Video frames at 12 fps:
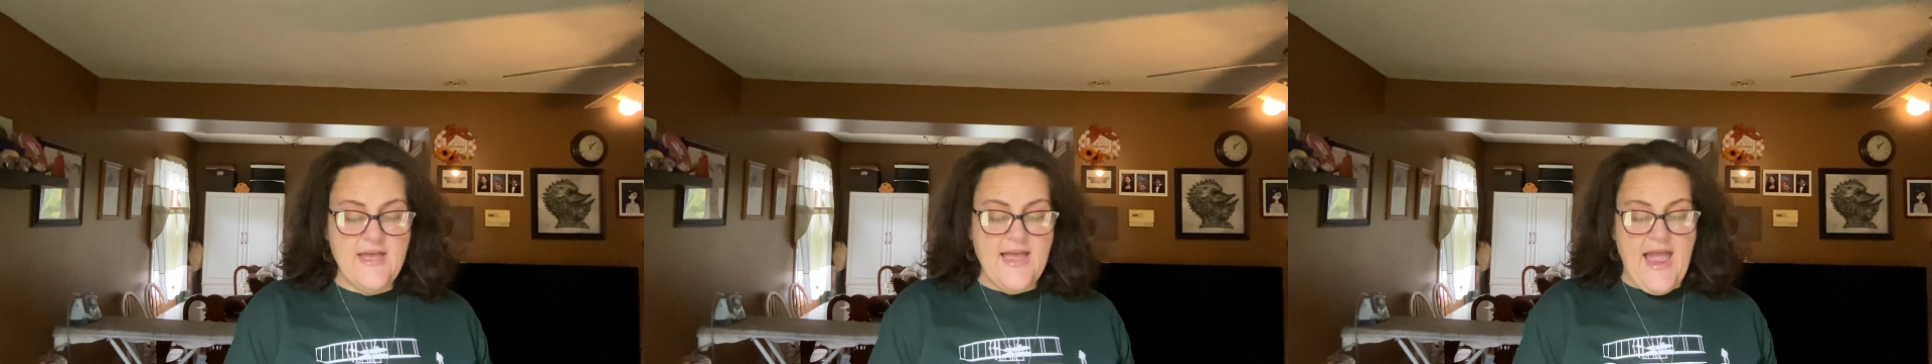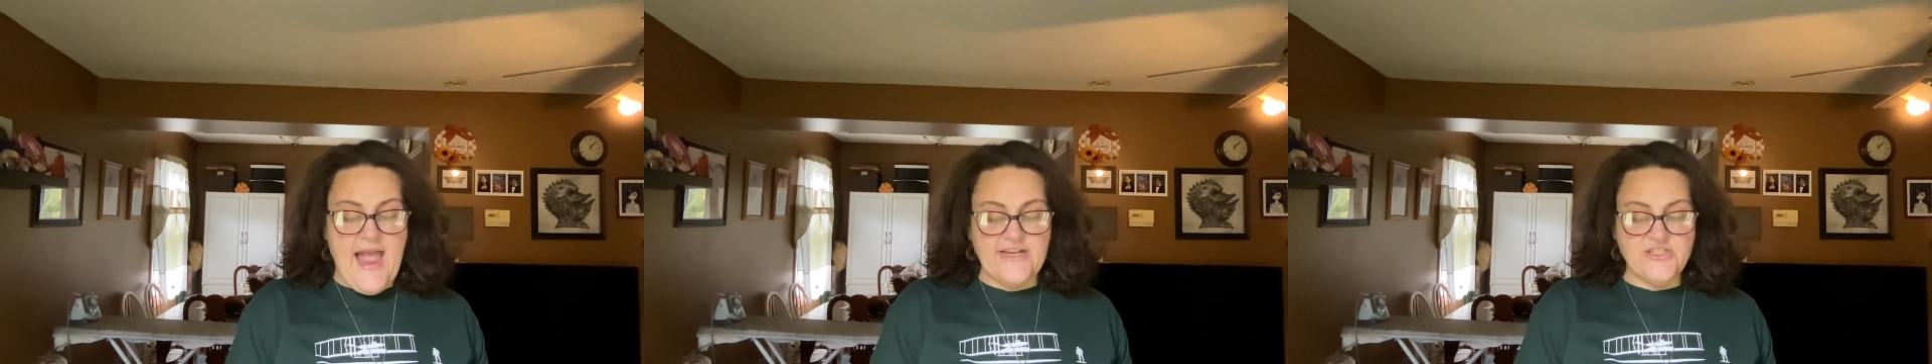
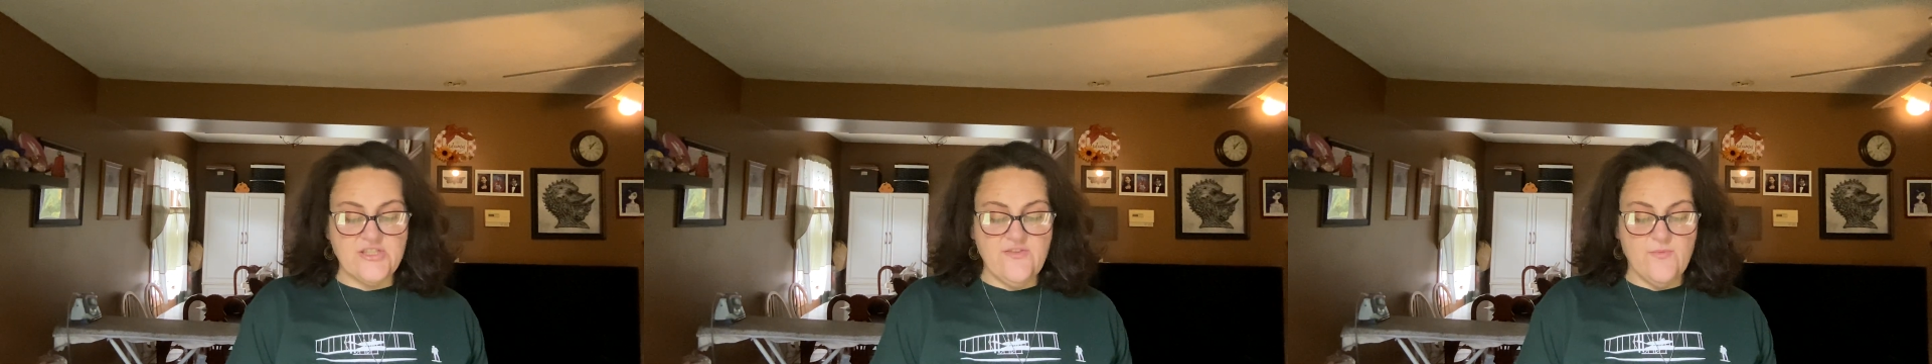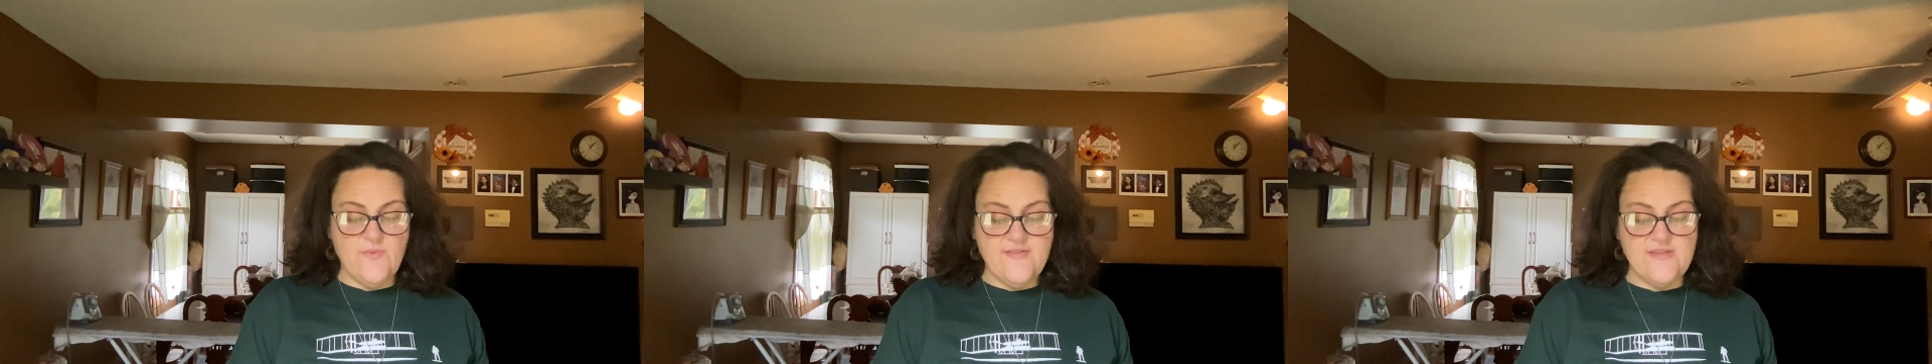Ashley
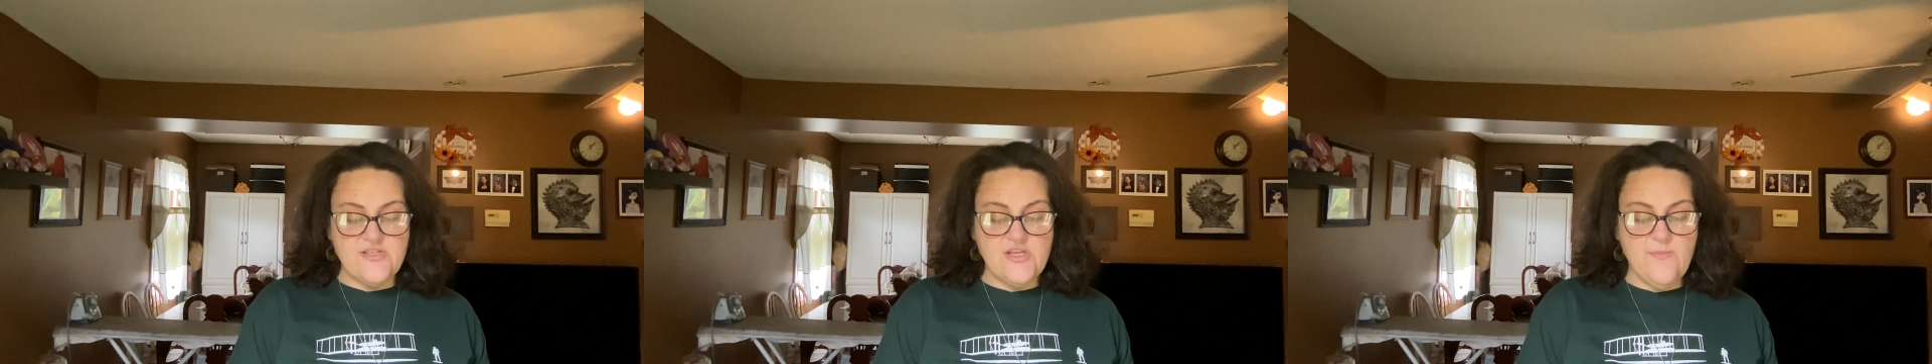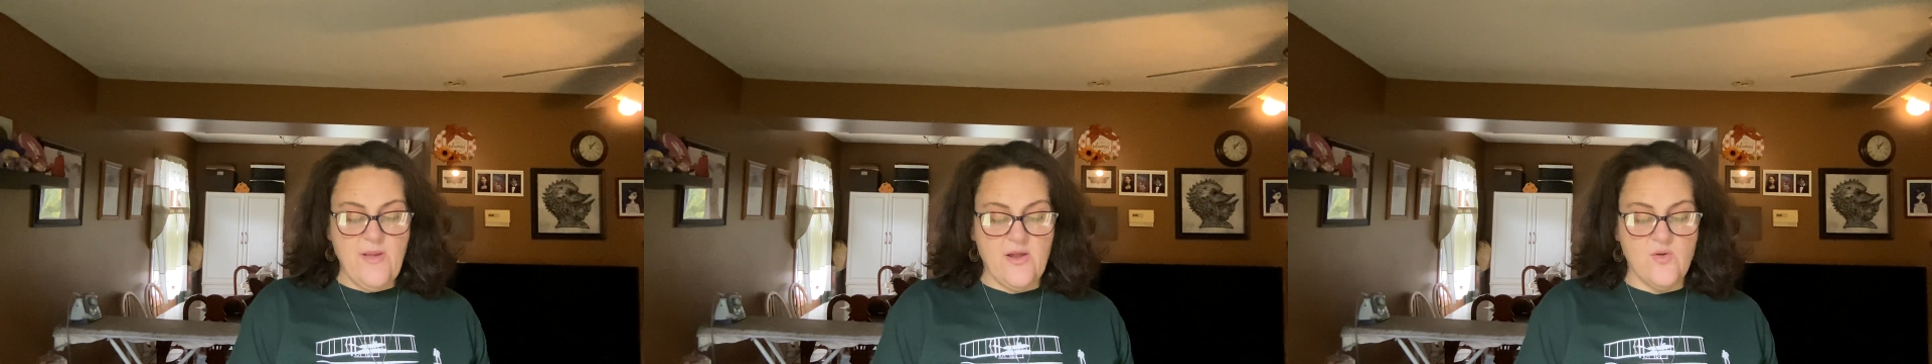from the Stitching
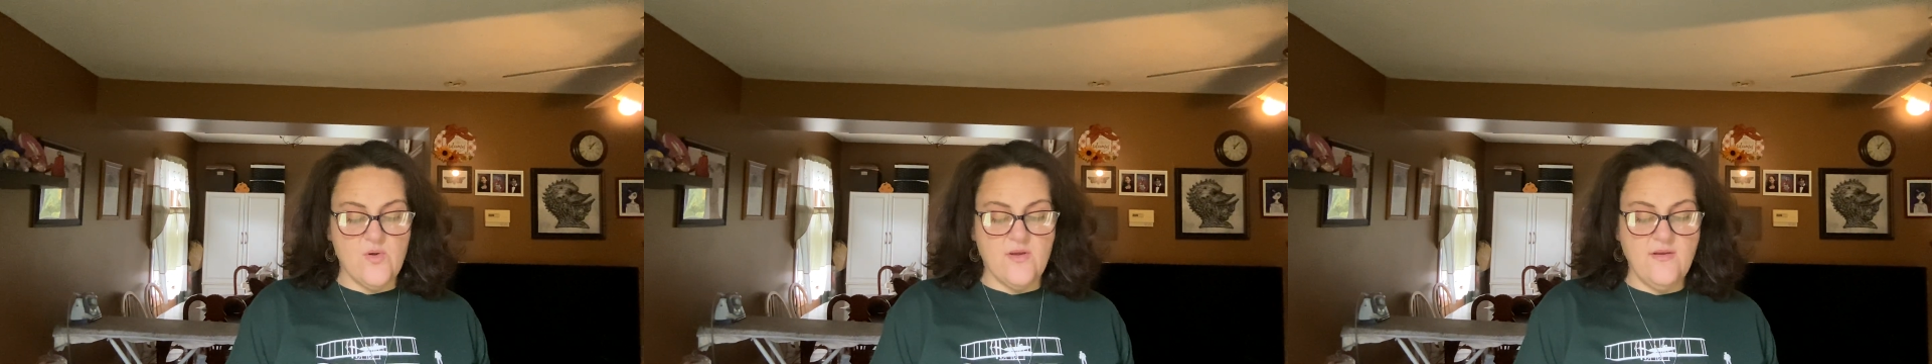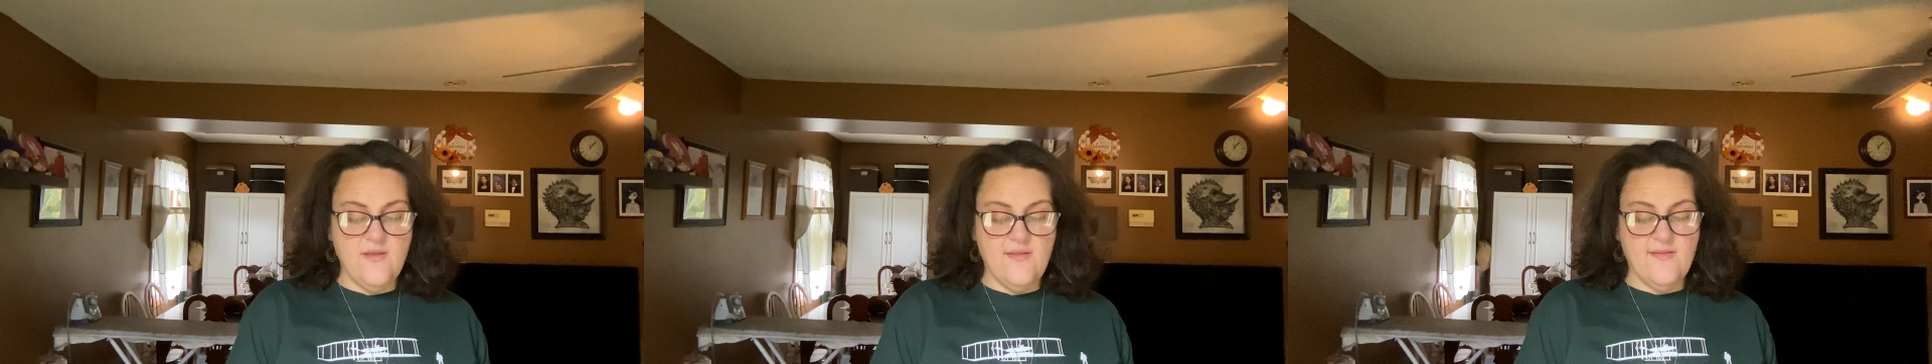
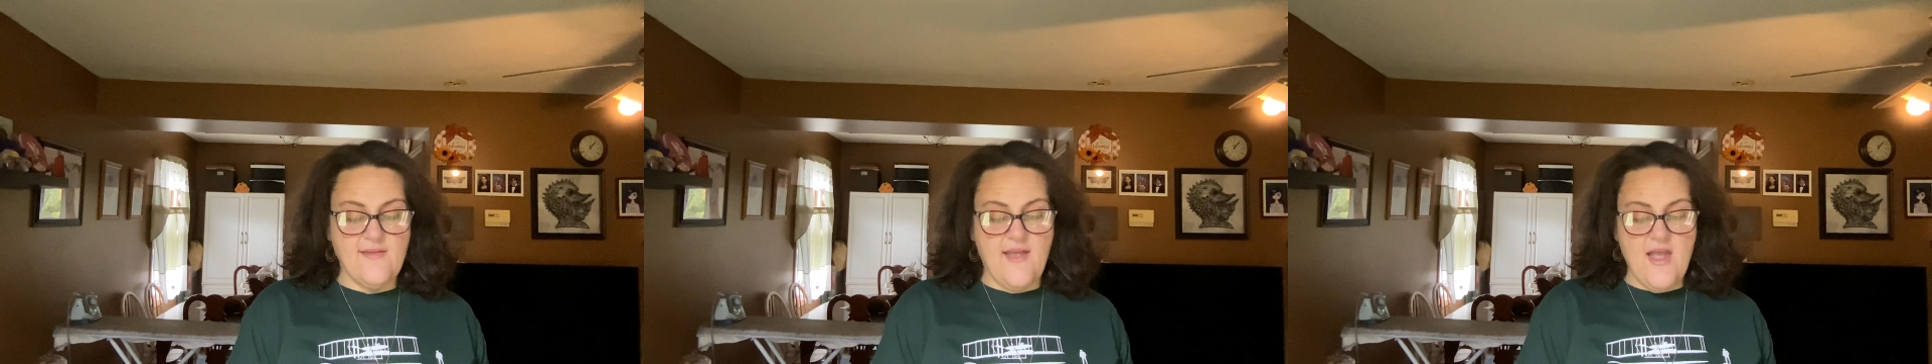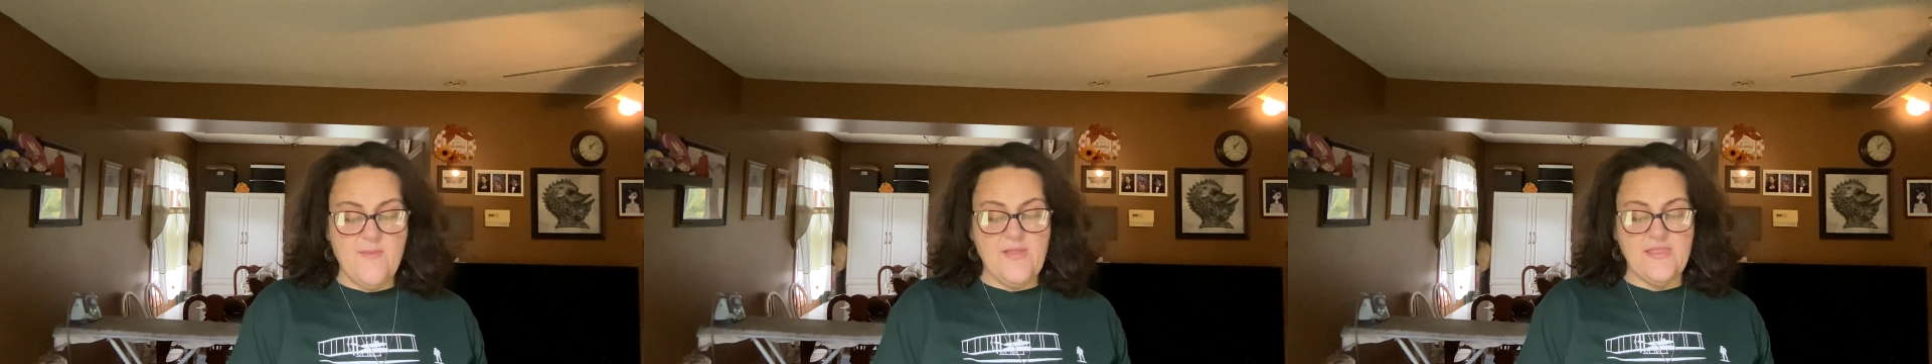Penguin,
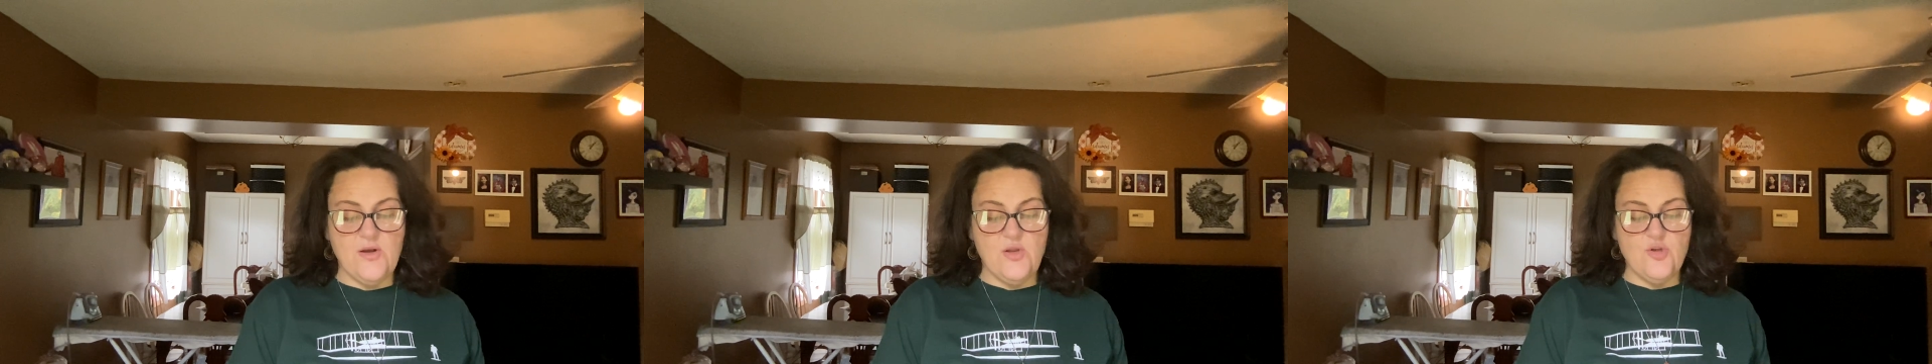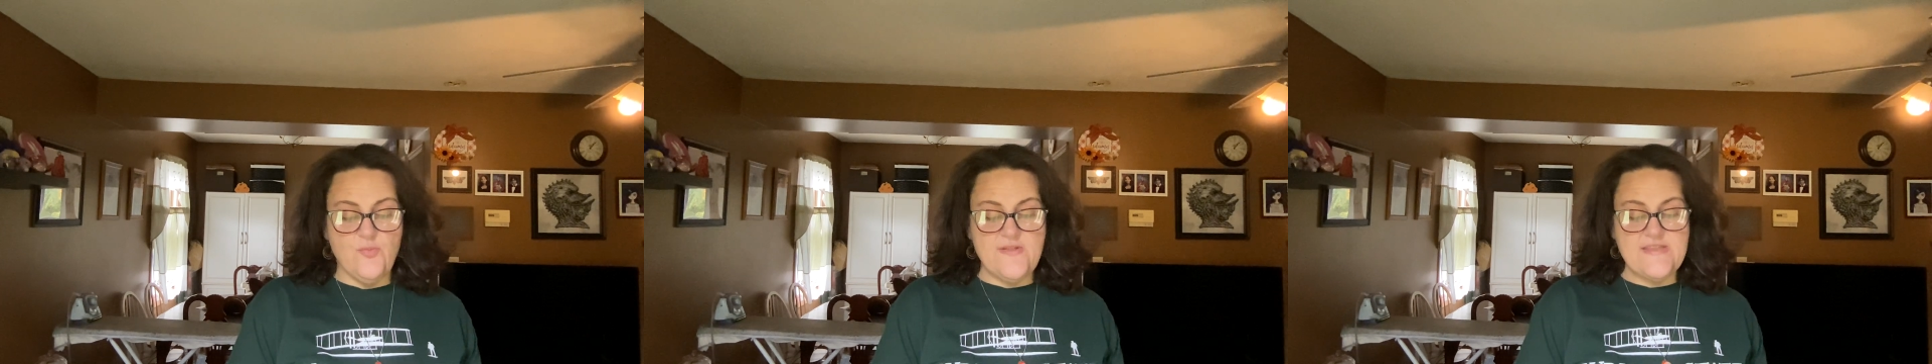Sam at Little
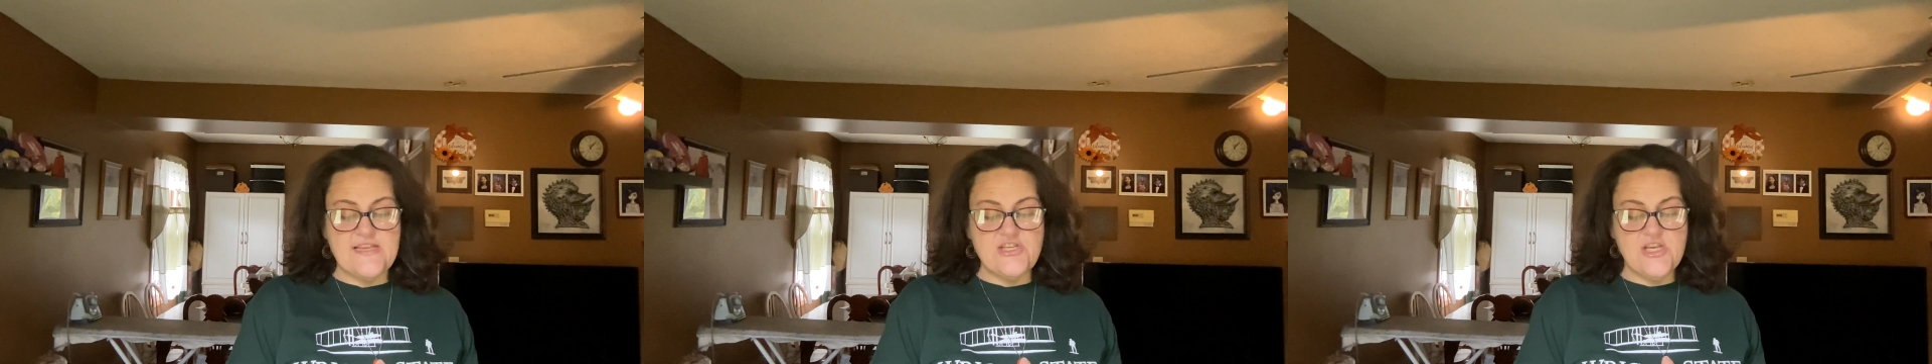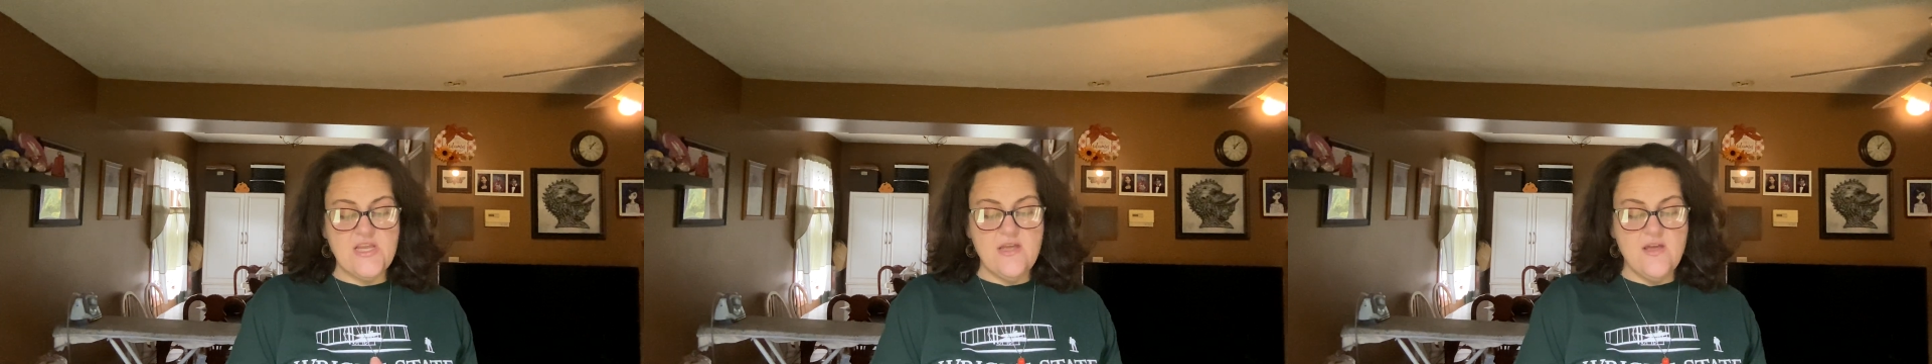Loop
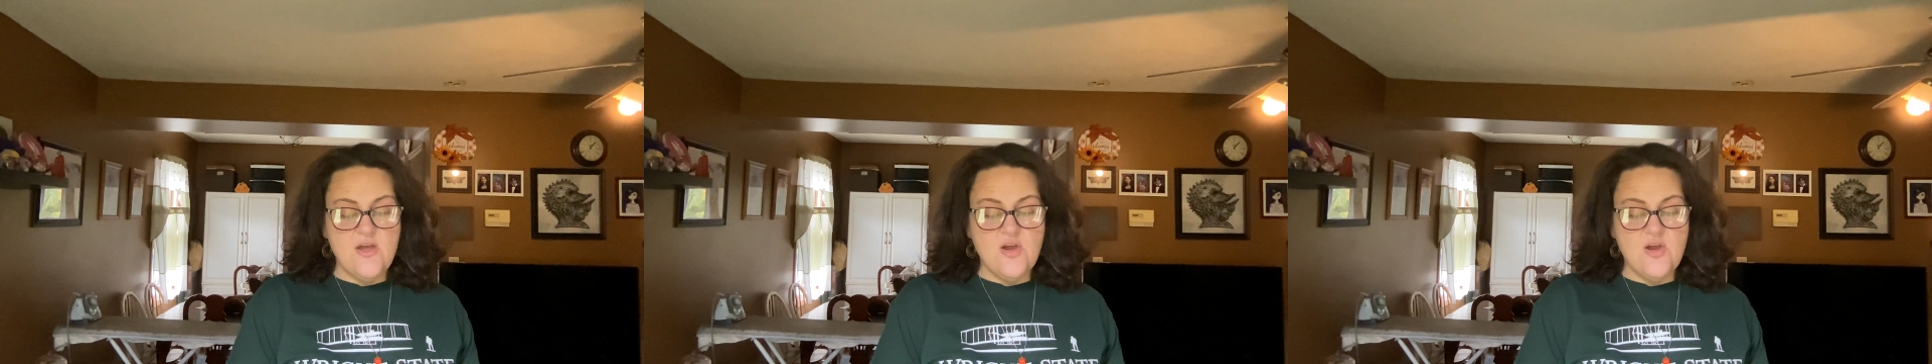Stitching,